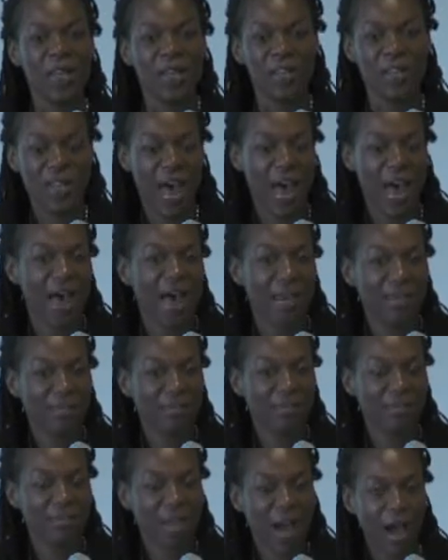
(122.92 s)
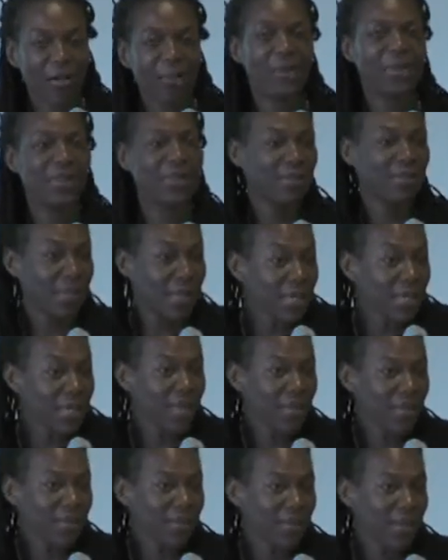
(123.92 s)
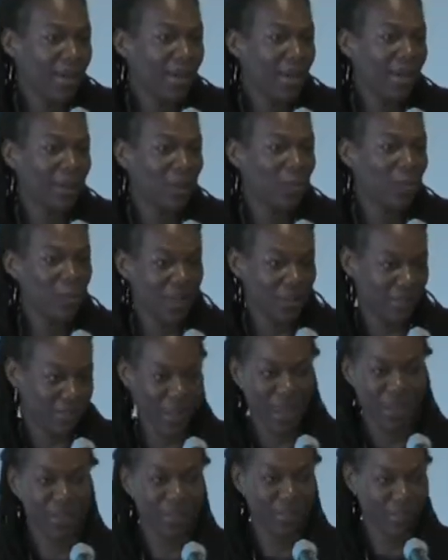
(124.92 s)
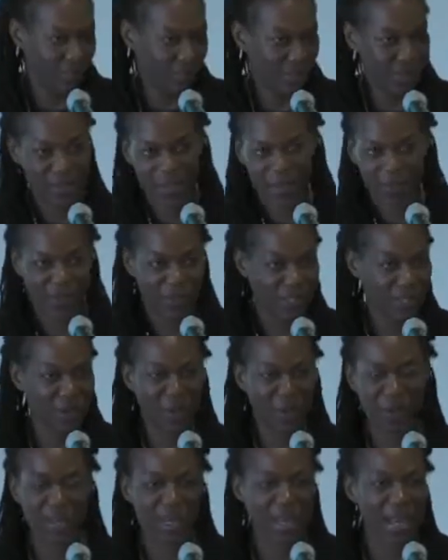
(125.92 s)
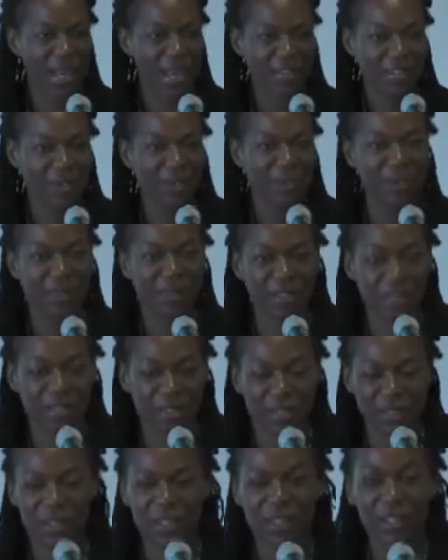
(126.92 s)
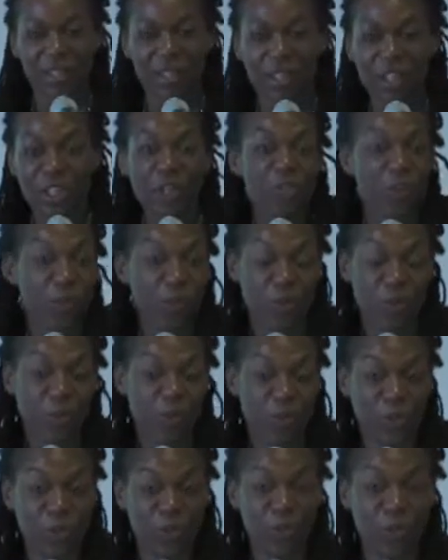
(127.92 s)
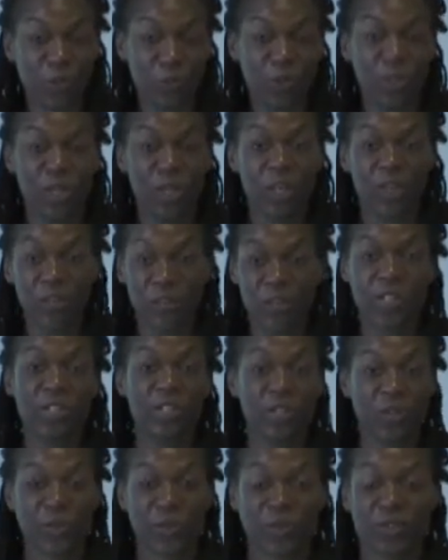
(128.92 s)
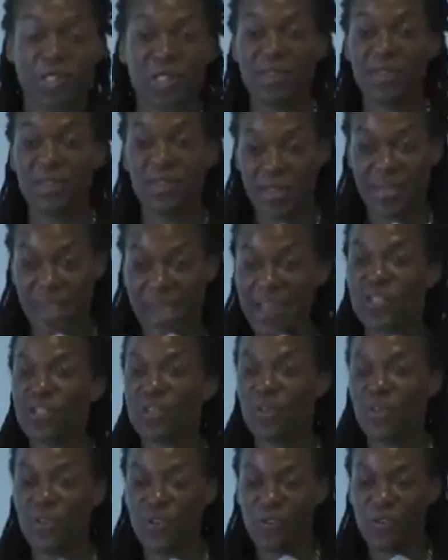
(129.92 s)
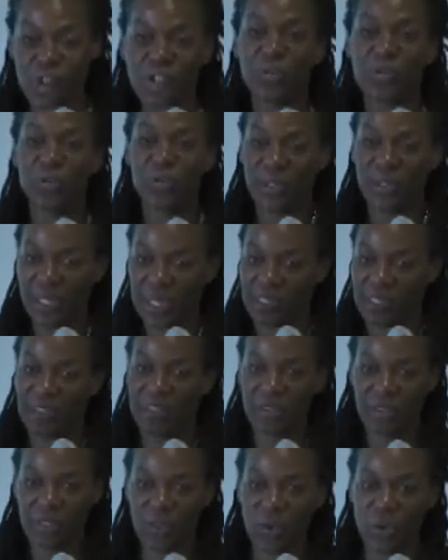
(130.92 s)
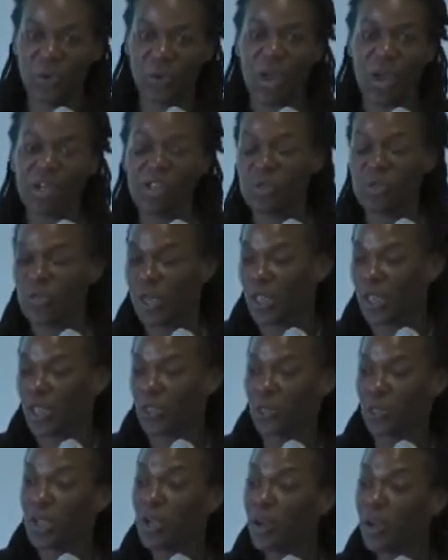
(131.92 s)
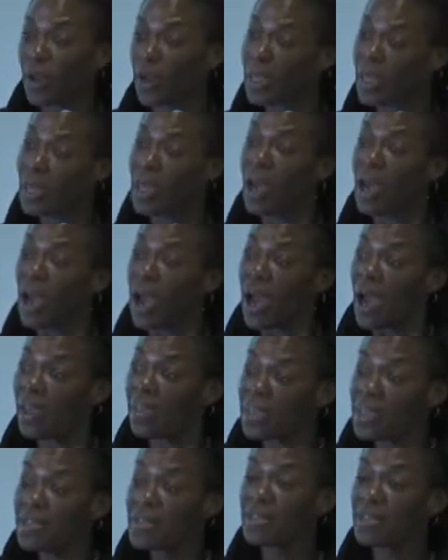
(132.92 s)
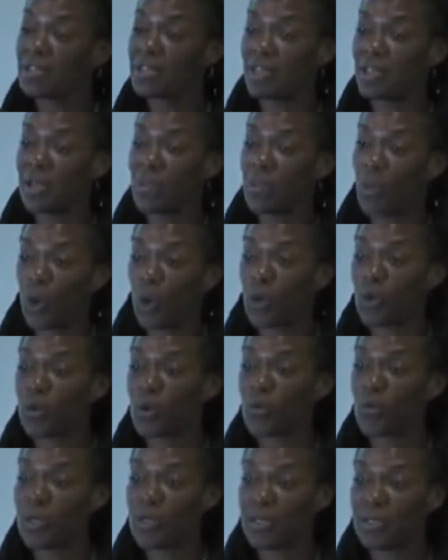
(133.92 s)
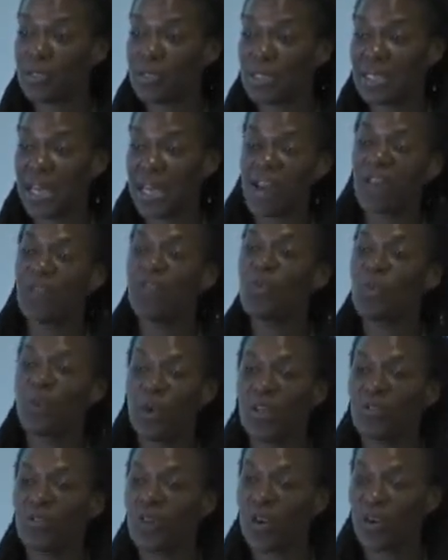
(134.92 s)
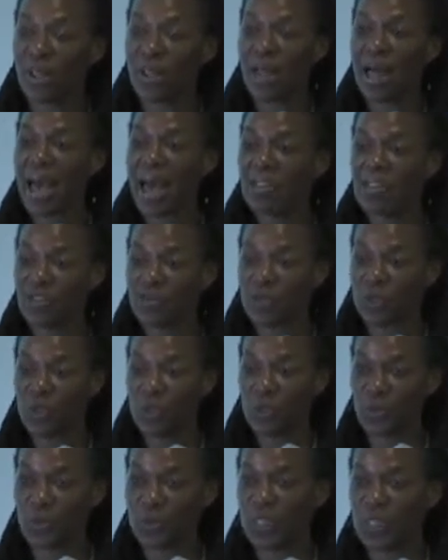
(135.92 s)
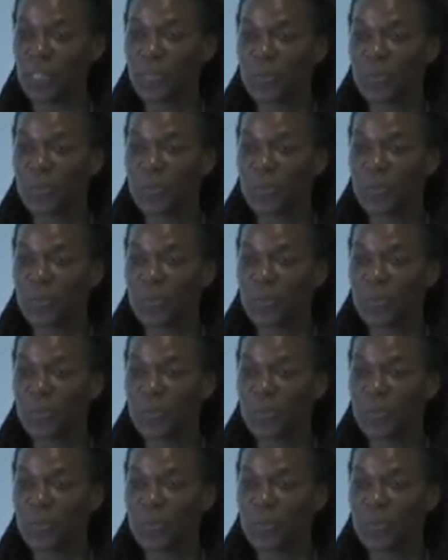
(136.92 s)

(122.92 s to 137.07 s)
that got me thinking that I could be a scientist and I was someone that had something to contribute to research and, and that sort of eventually you know launched my career and I, I think that's important because in every one of our classrooms